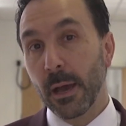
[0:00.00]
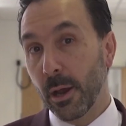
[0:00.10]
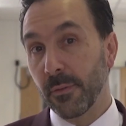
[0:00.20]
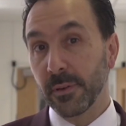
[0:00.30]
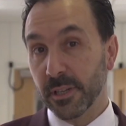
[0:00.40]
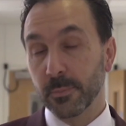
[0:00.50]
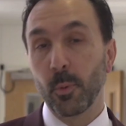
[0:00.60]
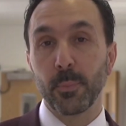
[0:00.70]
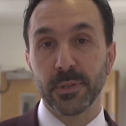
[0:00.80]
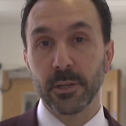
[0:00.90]
However, in a
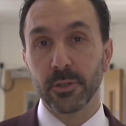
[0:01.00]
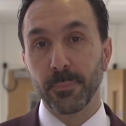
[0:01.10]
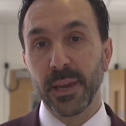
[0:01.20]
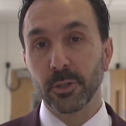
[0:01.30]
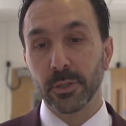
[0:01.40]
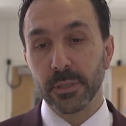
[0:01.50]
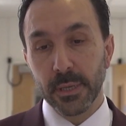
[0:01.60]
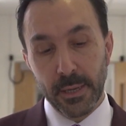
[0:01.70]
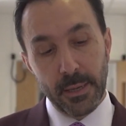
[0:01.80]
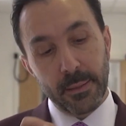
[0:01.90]
small percentage of patients,
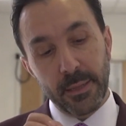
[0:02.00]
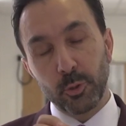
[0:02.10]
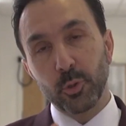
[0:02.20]
they